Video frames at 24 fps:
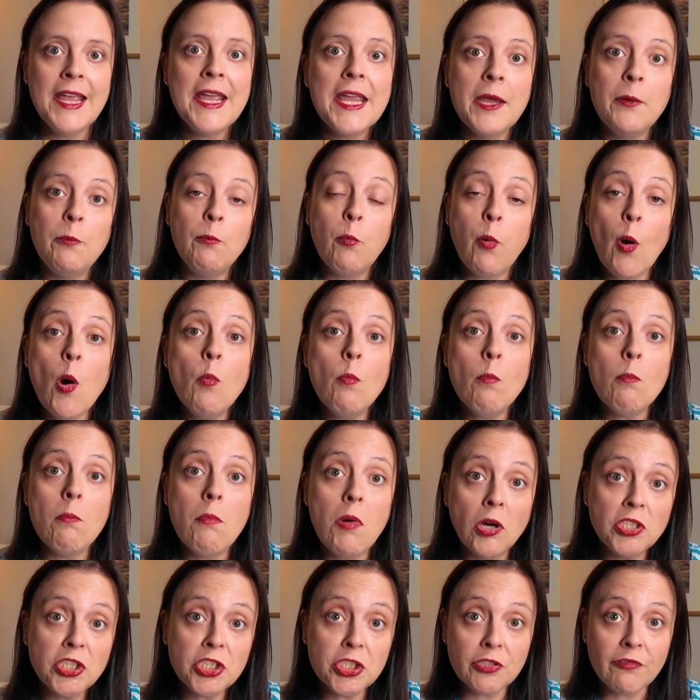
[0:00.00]
It won't
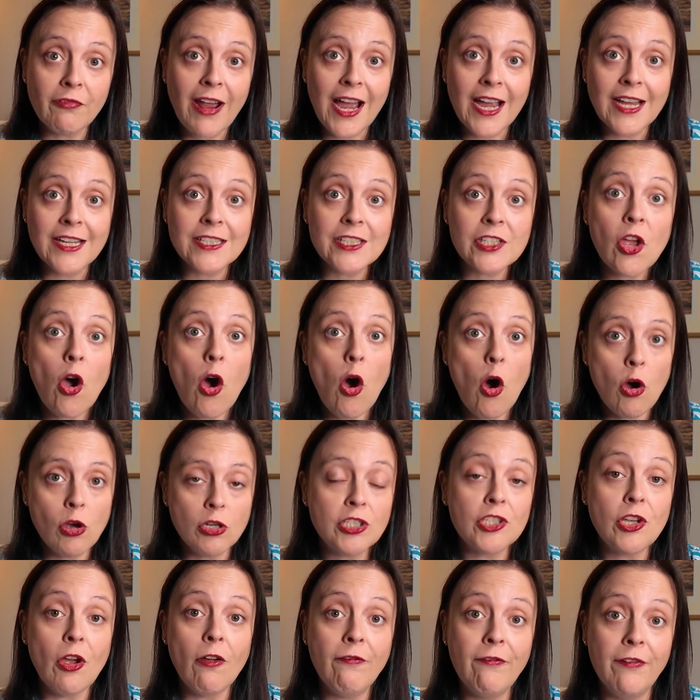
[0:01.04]
moisturize or
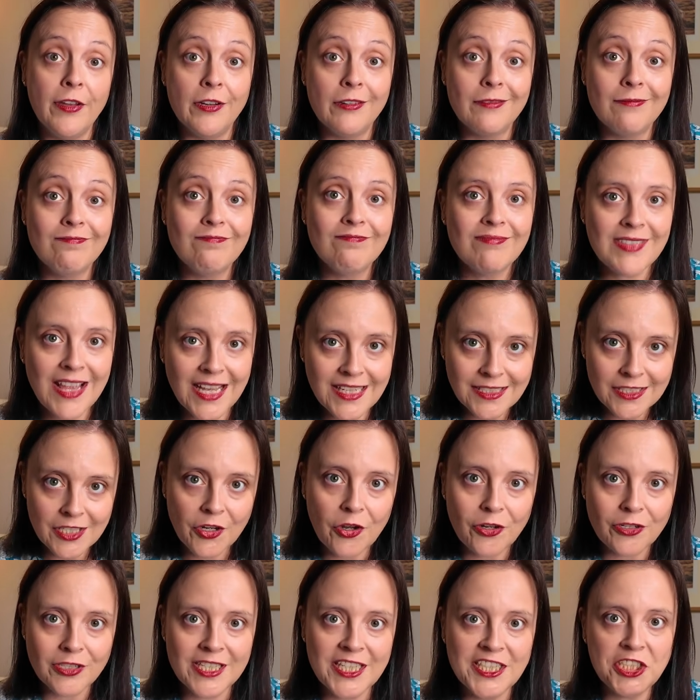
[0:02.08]
soften. That's the
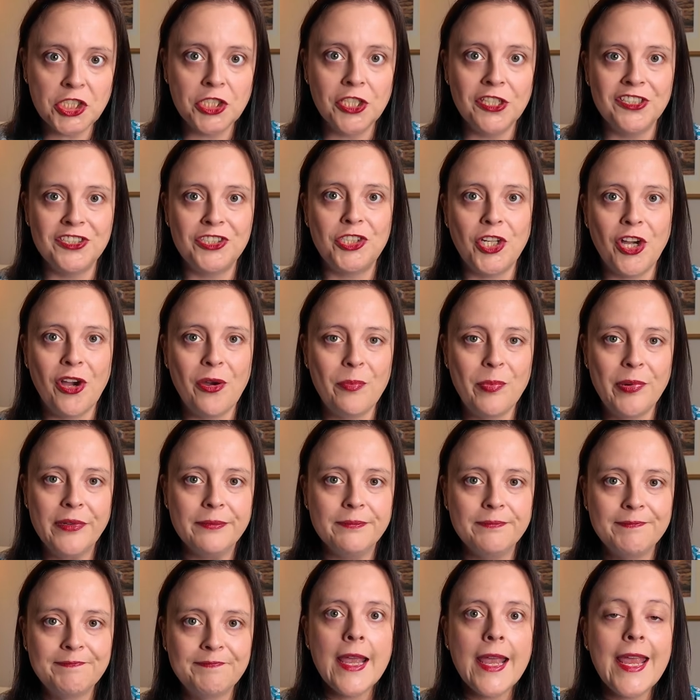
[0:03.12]
conditioner's job.
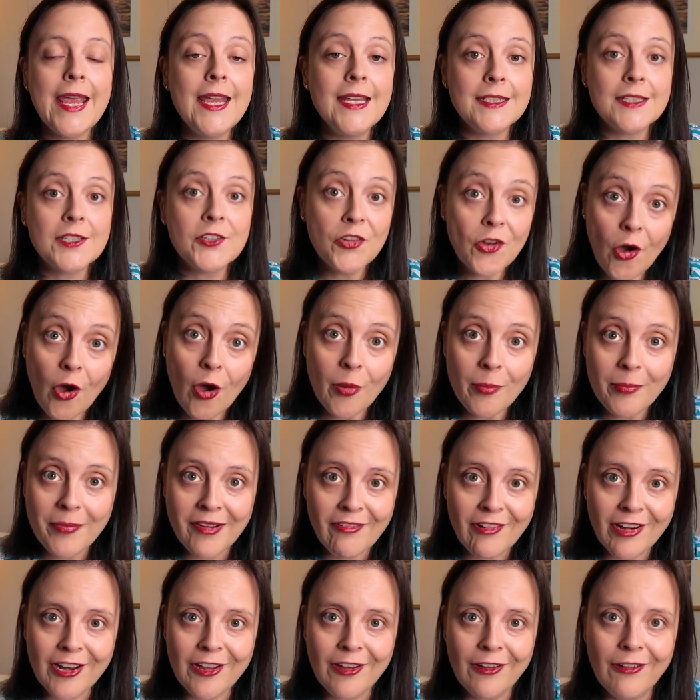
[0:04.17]
It's not a
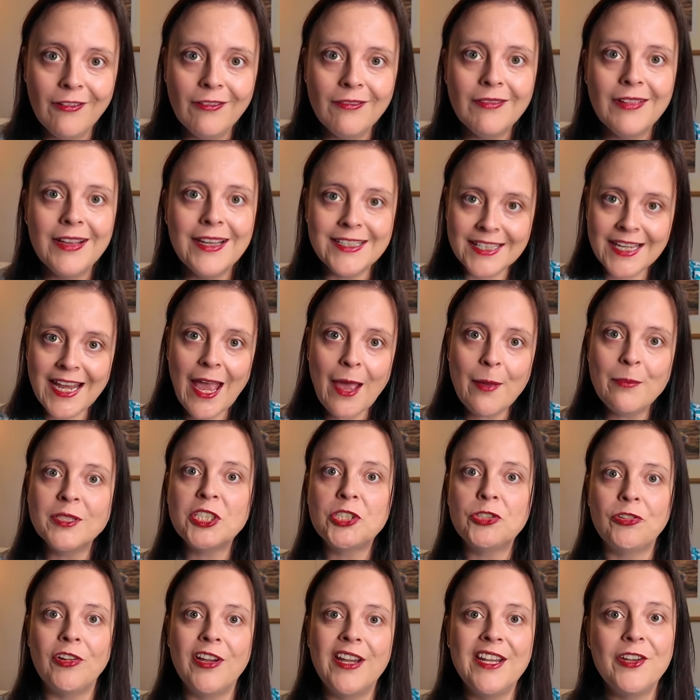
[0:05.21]
miracle. It's
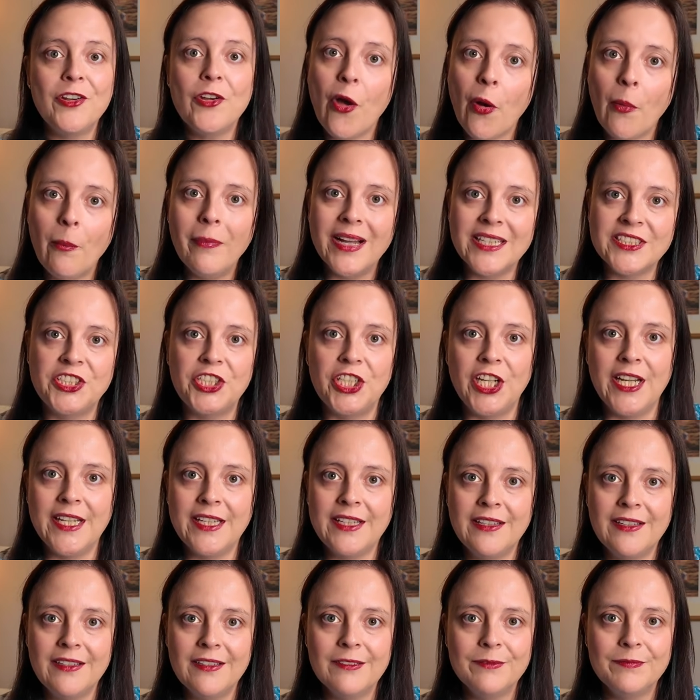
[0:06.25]
chemistry, not
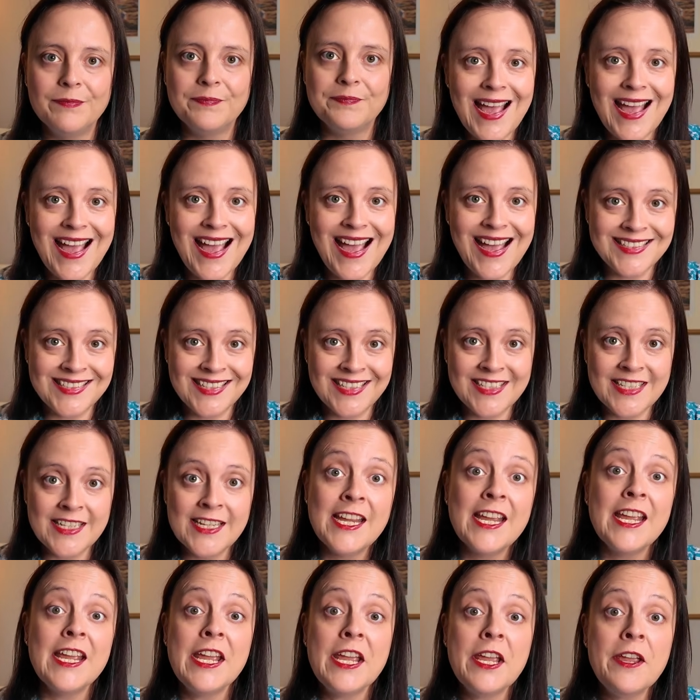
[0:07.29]
magic. And
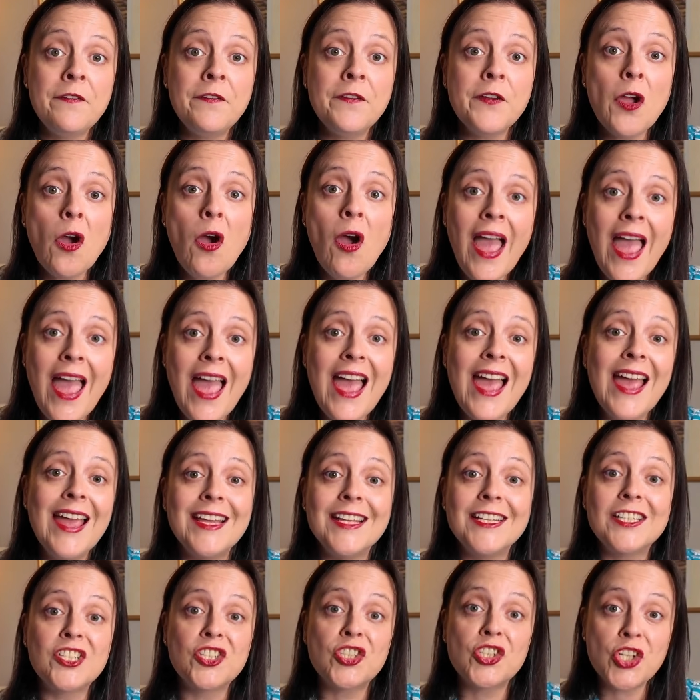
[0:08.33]
if your hair
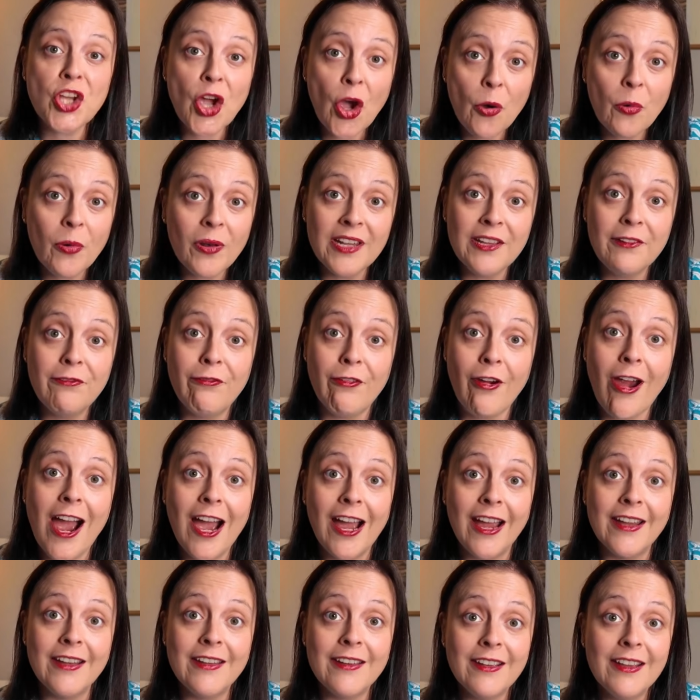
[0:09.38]
is totally
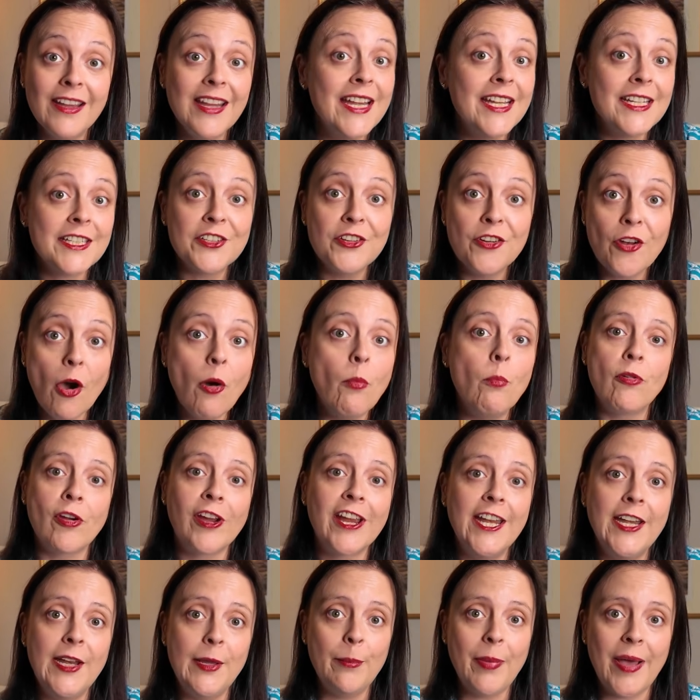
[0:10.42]
fried, it's not
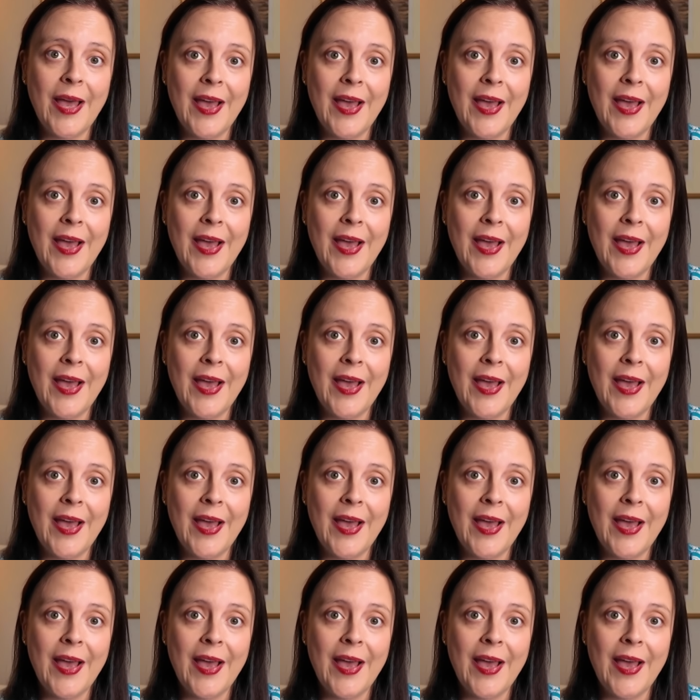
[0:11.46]
bringing it